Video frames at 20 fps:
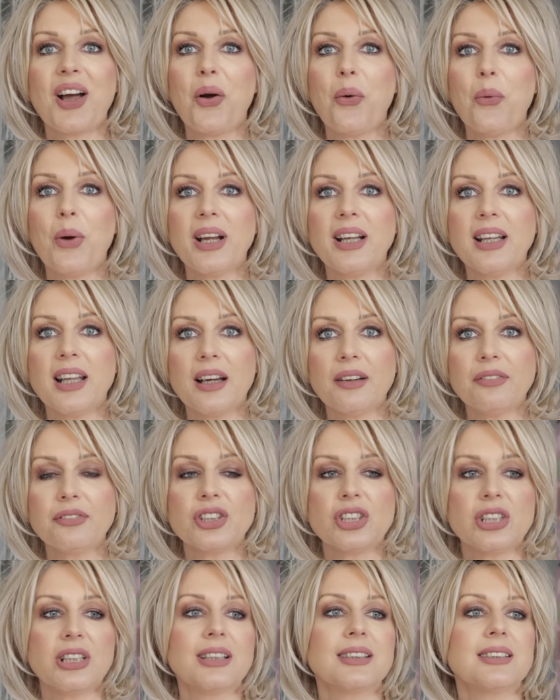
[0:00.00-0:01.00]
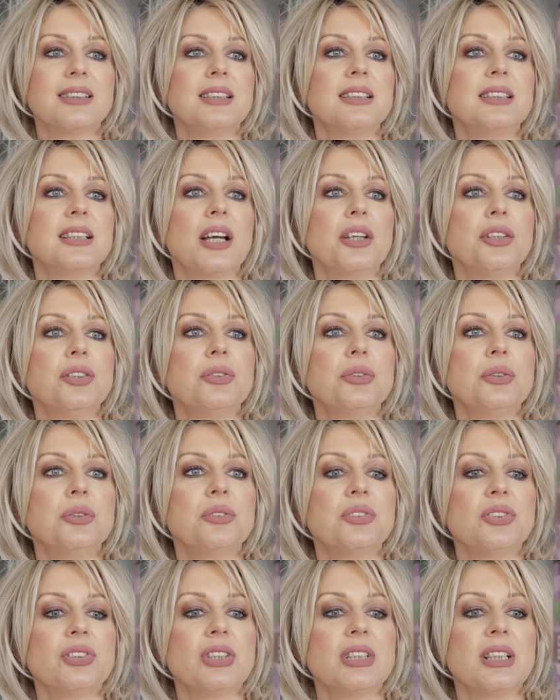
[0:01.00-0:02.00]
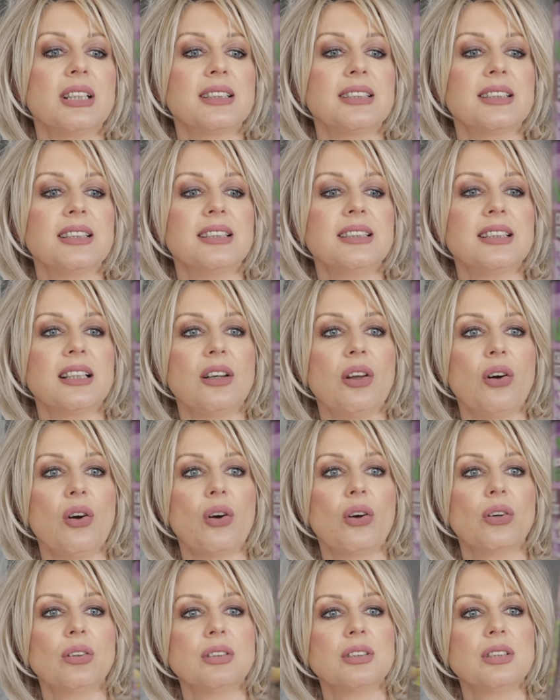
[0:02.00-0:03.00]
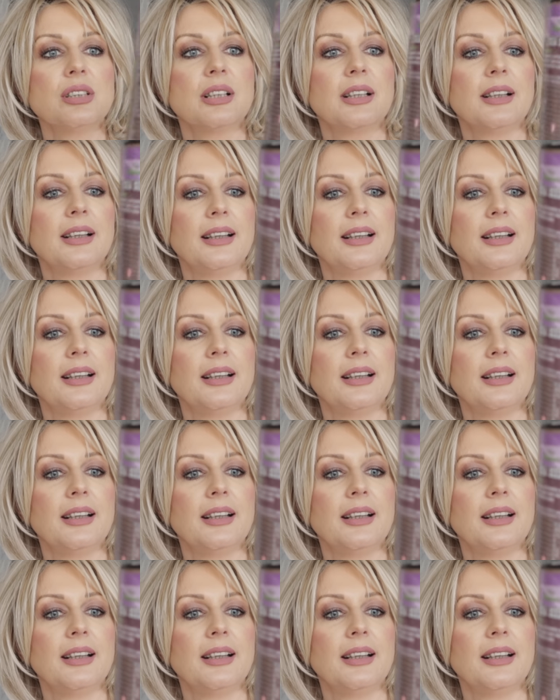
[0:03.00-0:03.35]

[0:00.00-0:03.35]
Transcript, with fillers: Oh, I love chia seeds. I do use chia seeds a lot.